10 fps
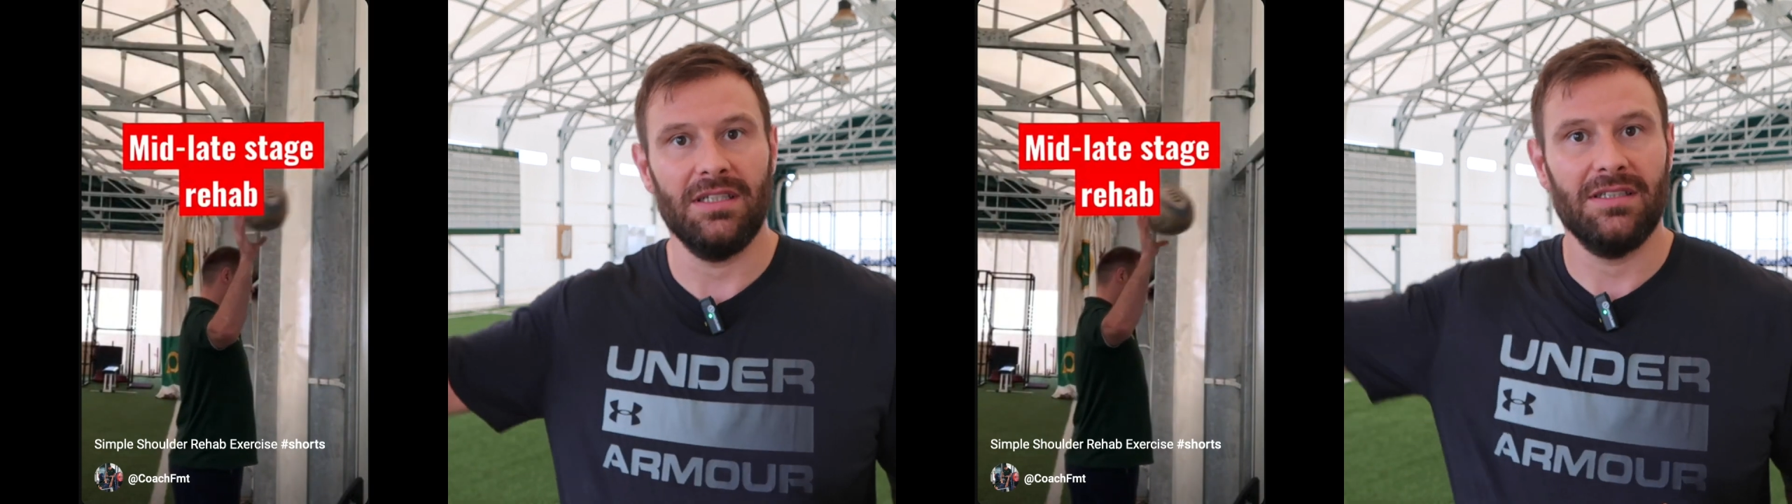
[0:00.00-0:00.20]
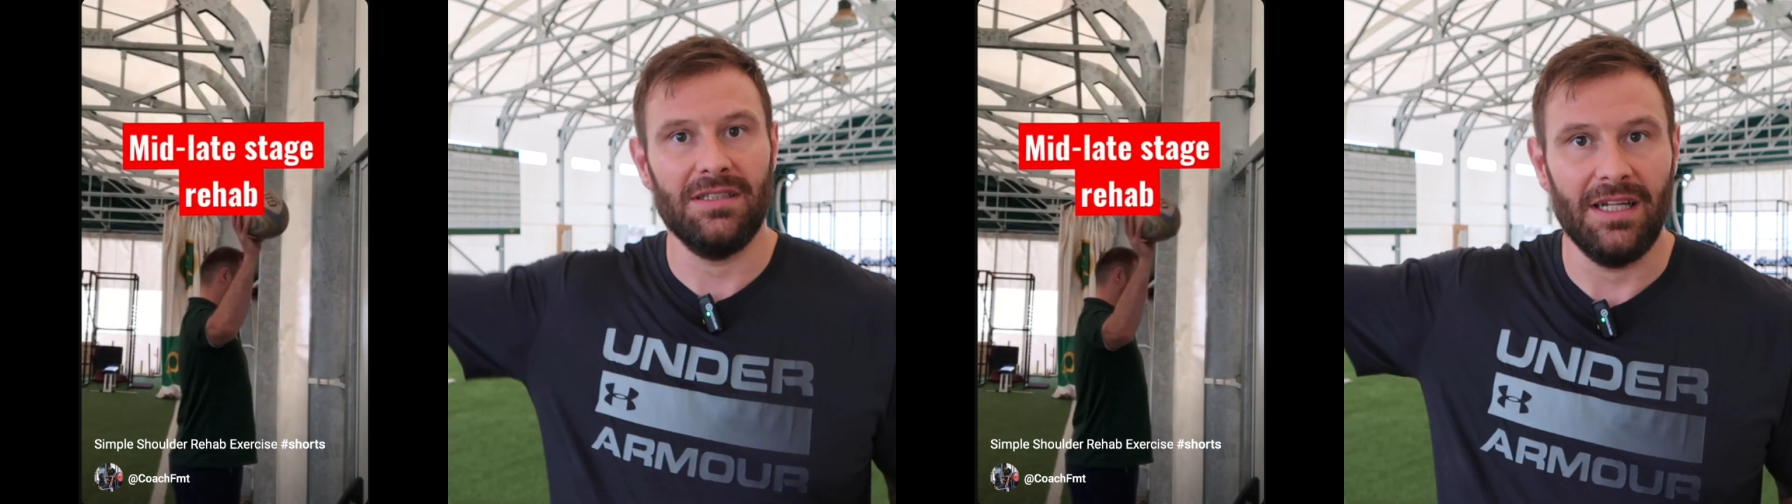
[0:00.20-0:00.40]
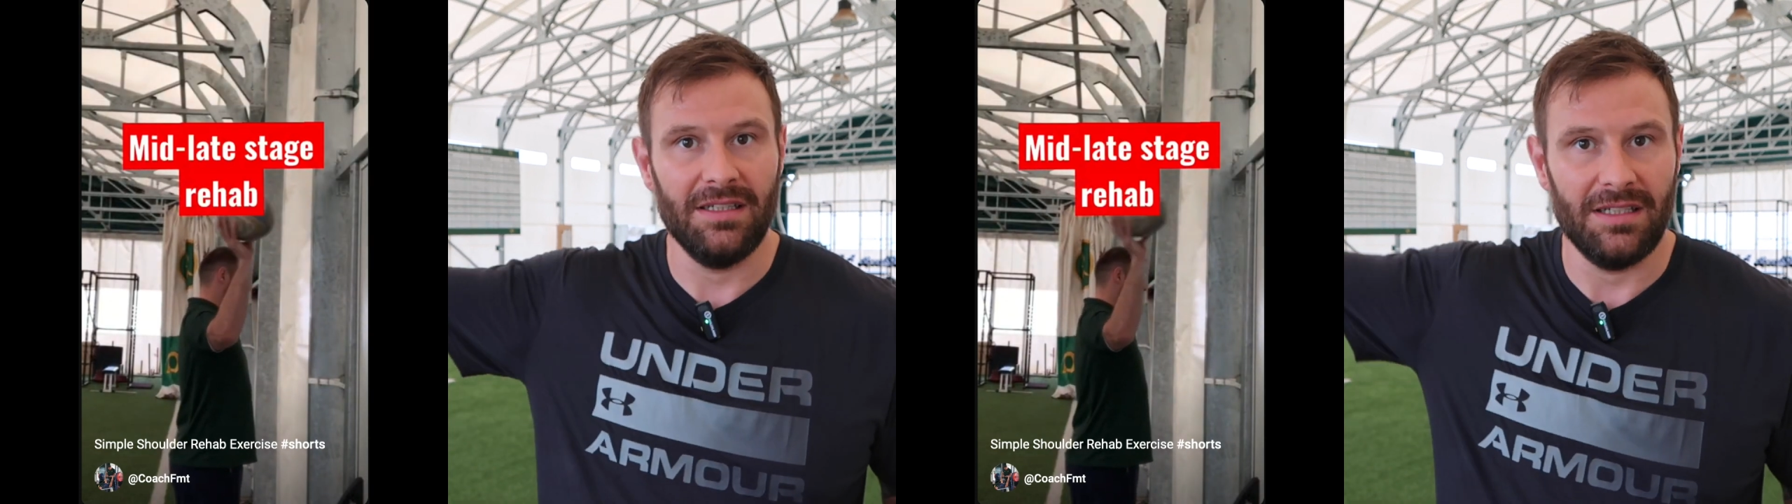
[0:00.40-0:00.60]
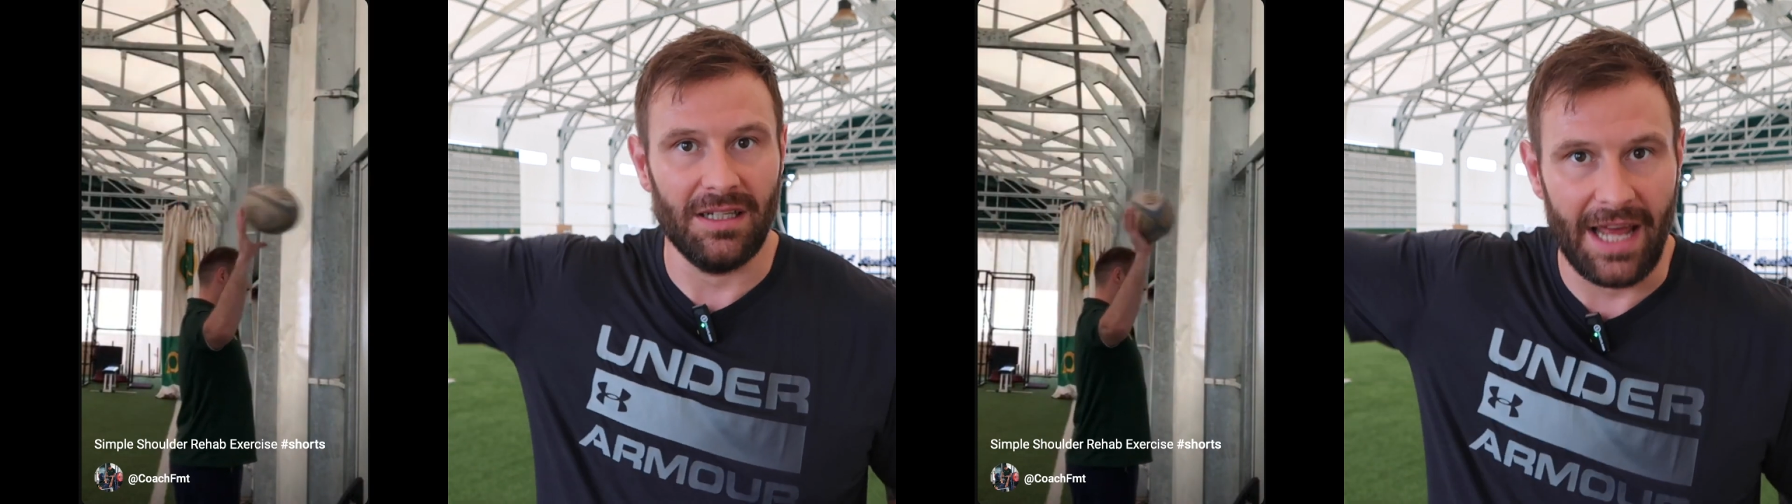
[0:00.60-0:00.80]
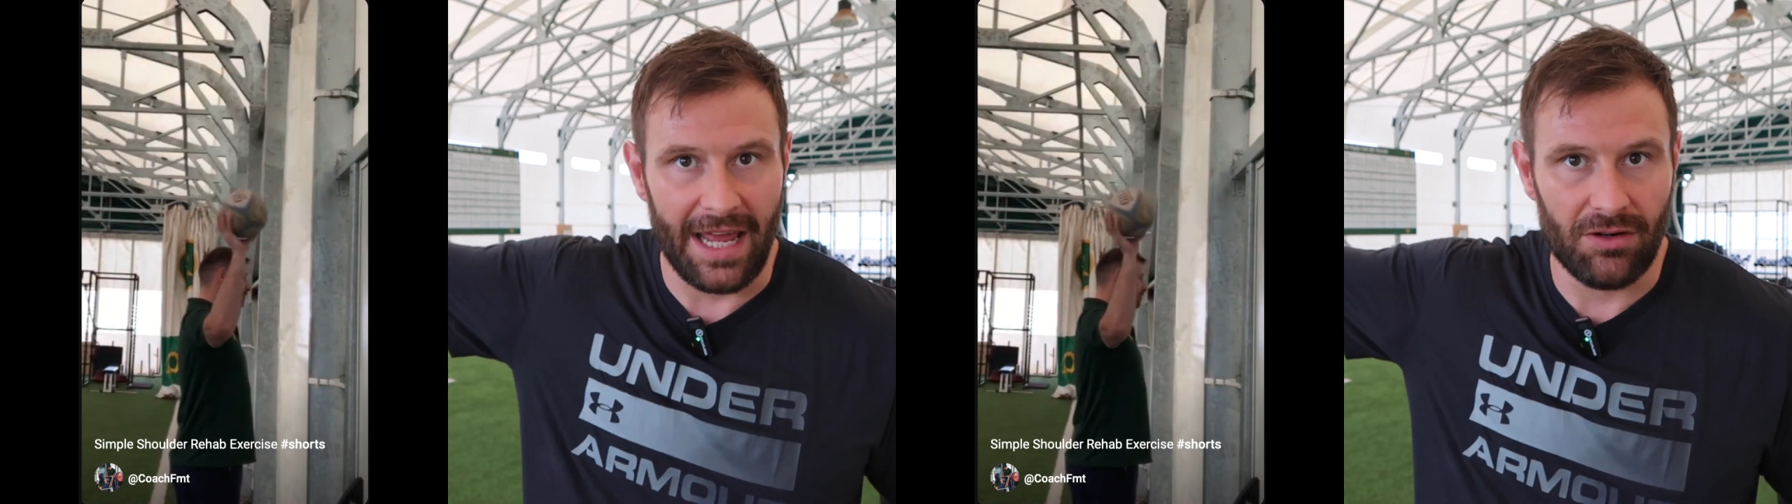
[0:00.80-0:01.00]
extended
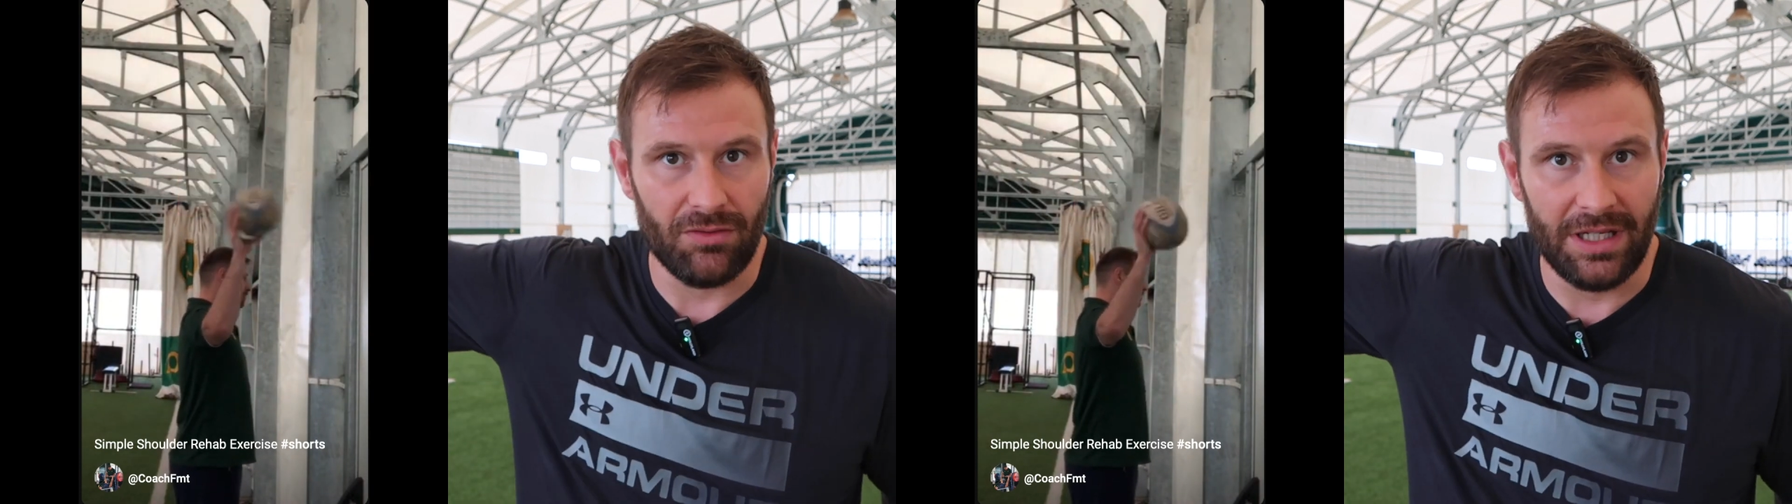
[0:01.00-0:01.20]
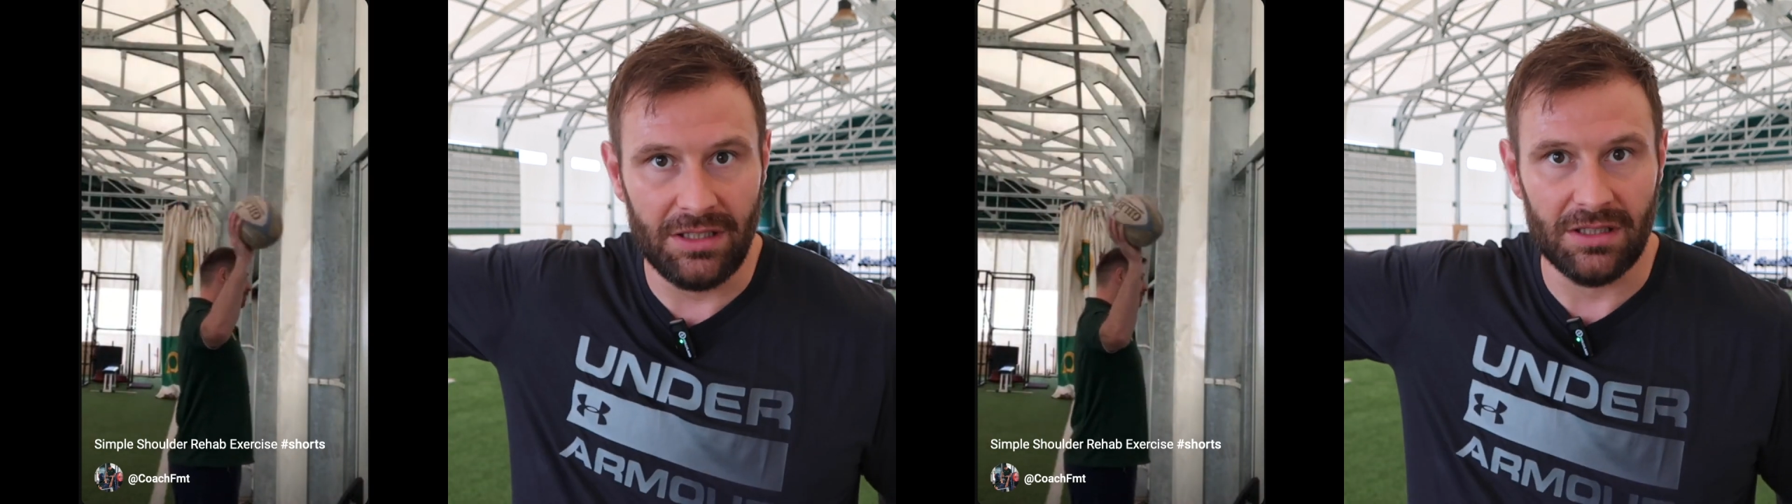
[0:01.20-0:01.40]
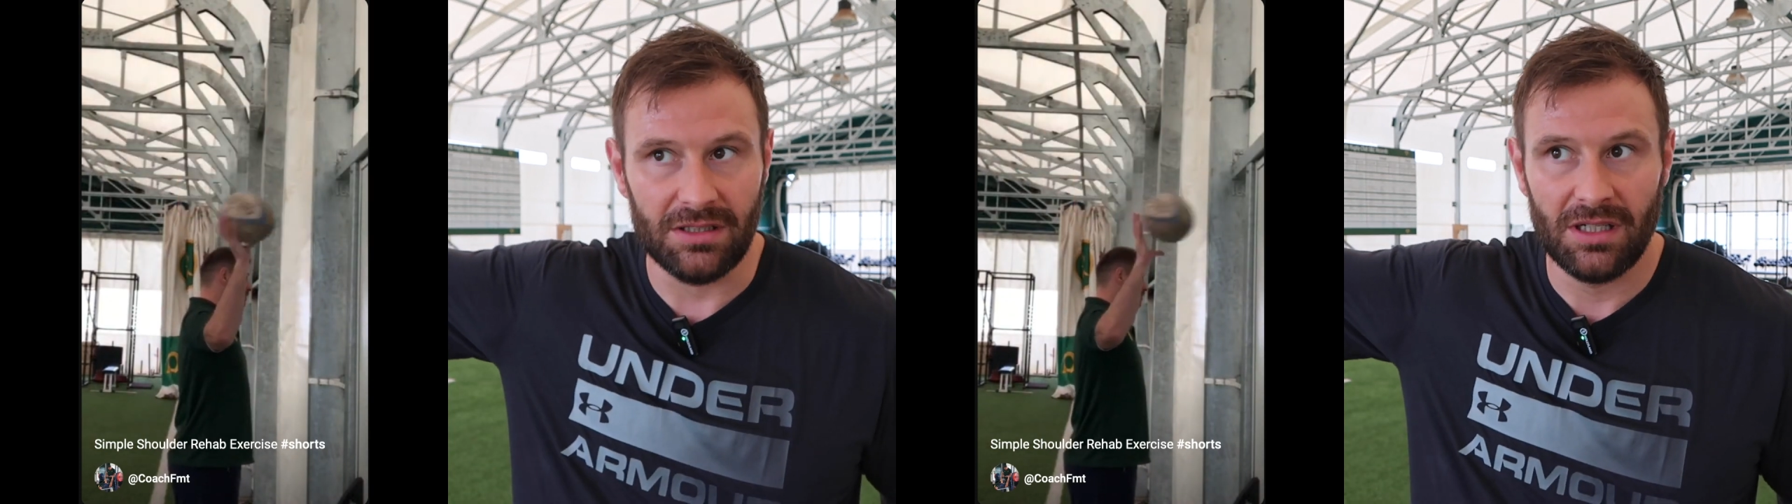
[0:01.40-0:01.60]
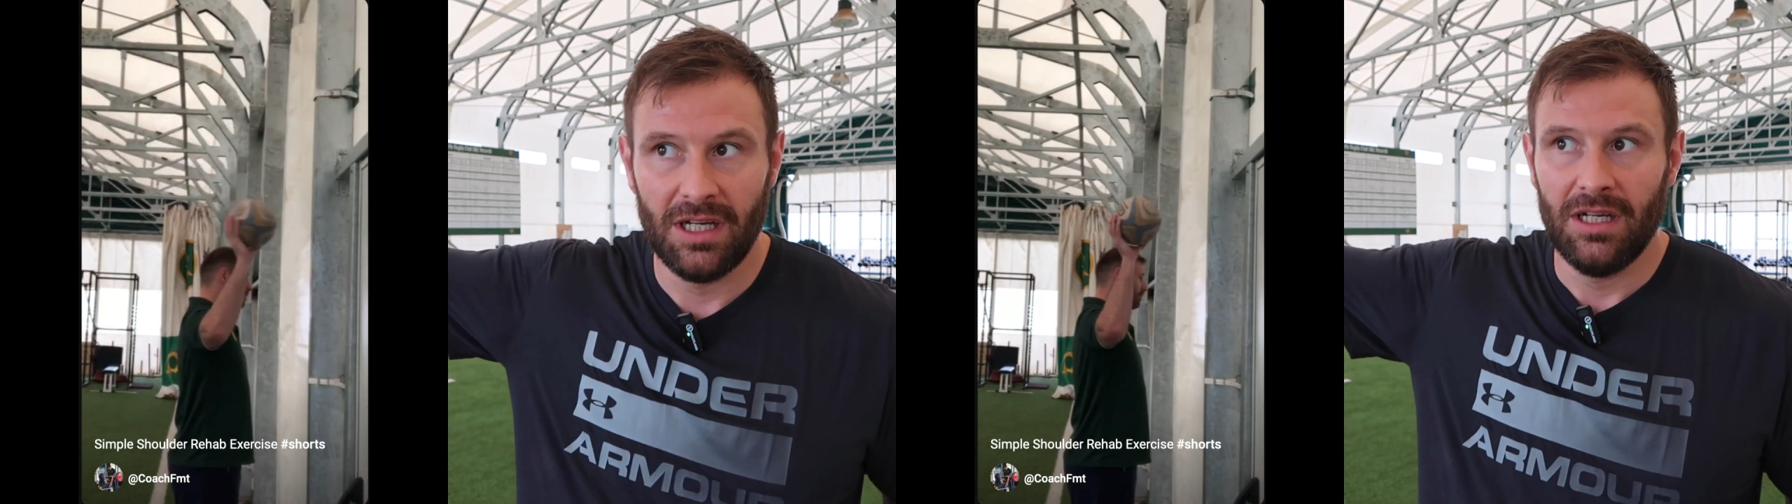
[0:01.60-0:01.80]
and end ranges